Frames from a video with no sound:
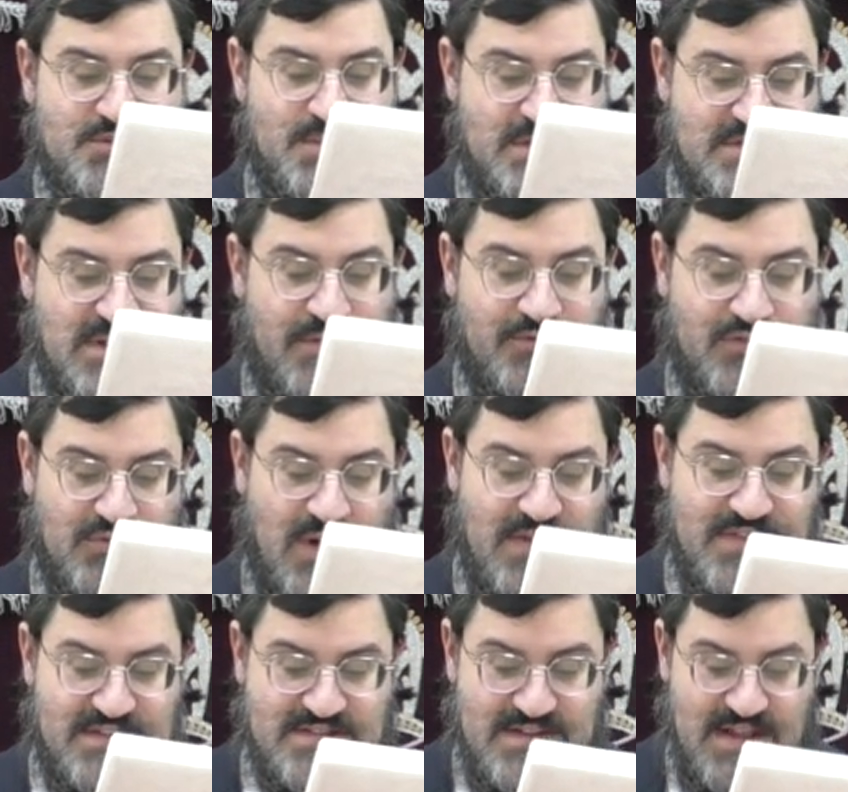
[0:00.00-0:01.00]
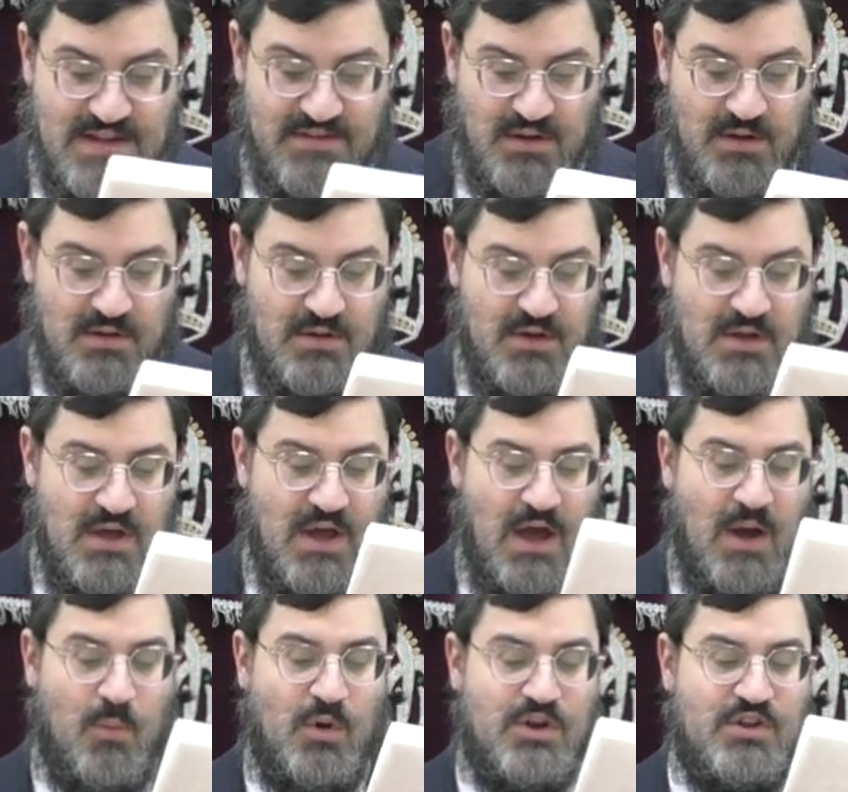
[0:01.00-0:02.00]
myself to write this letter.
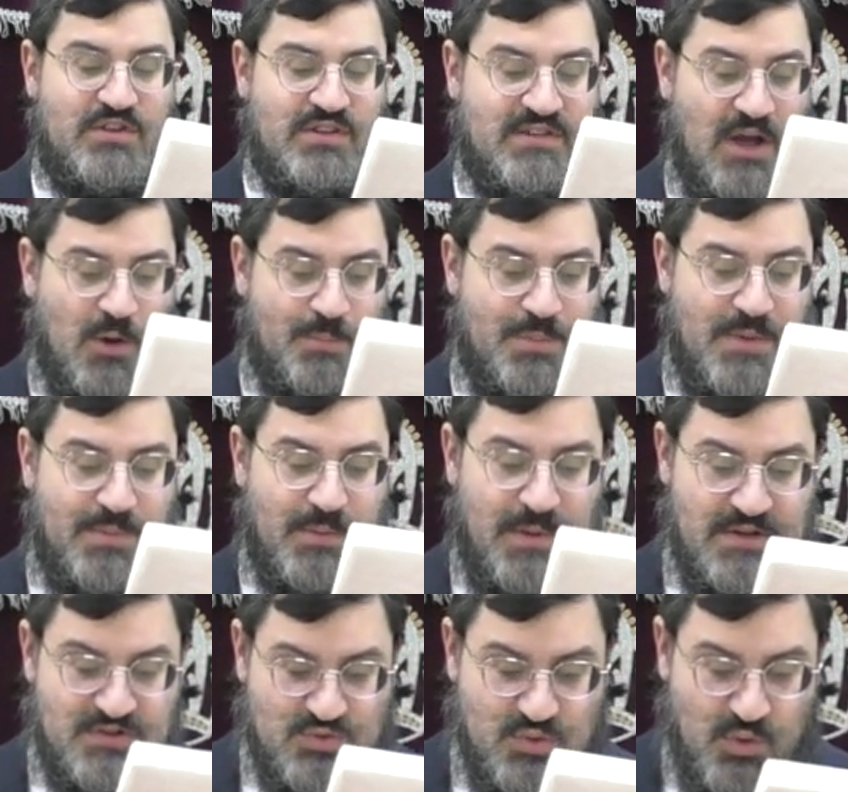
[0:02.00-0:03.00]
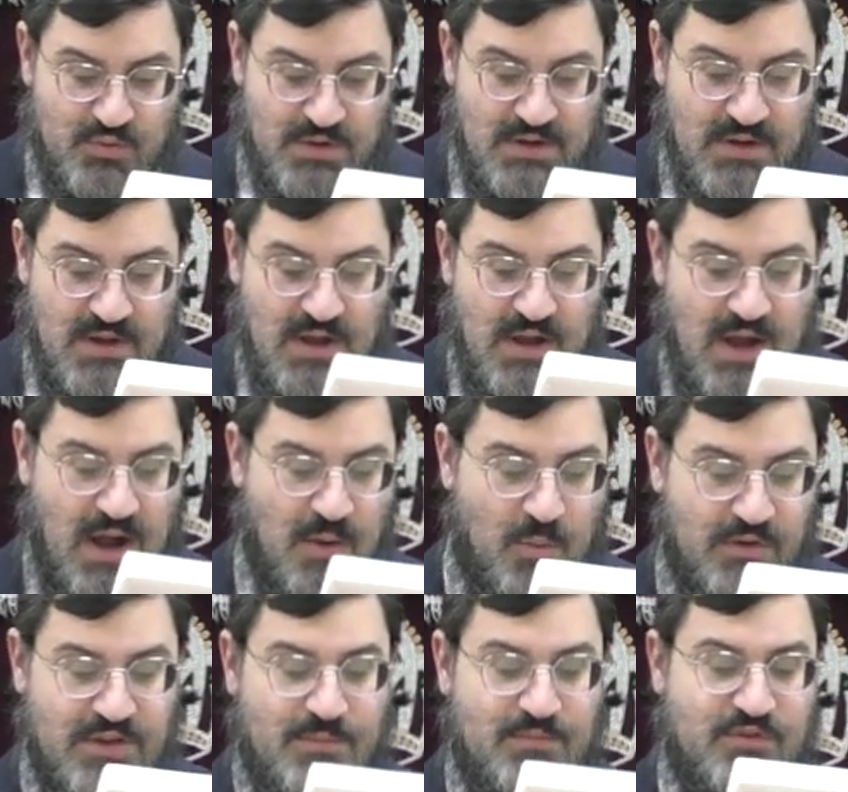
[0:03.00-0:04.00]
I want you to tell people my story. I
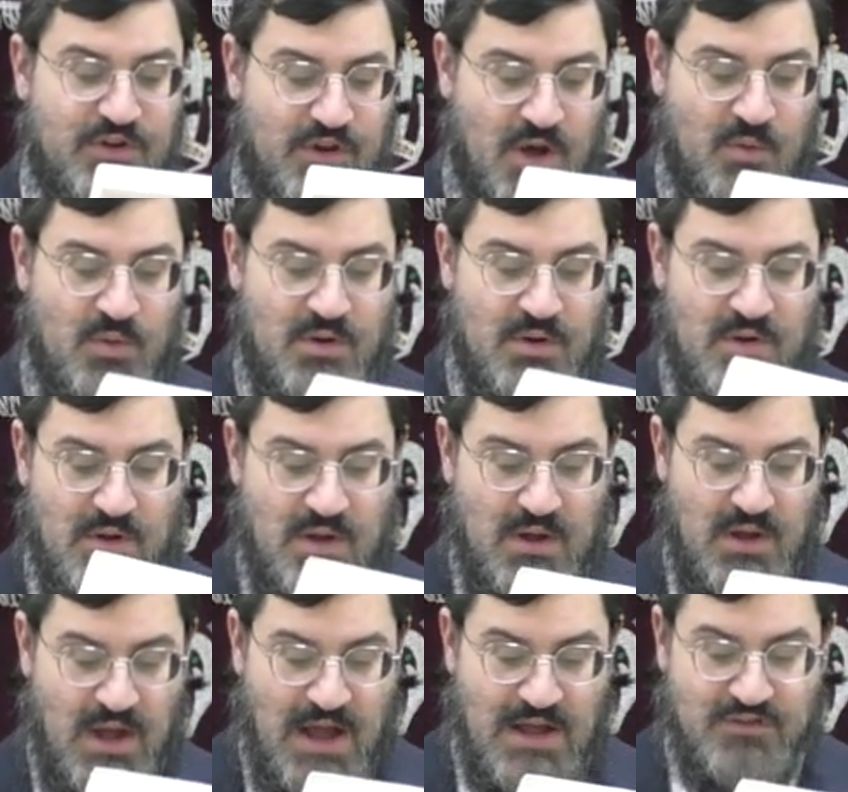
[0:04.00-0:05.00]
want them to know. I